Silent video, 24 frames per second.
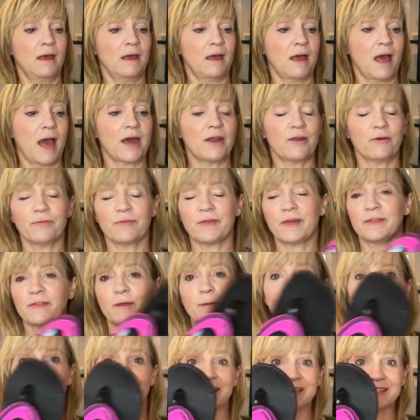I don't think
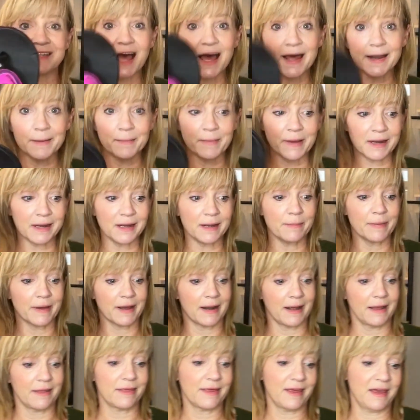they'll bring a ton of money, but
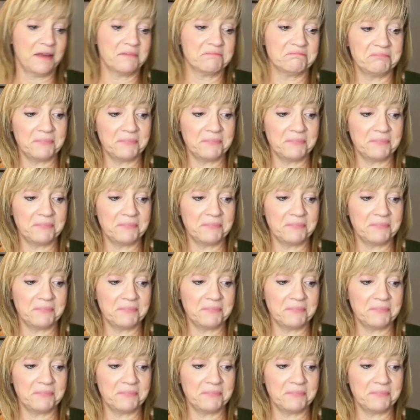I think,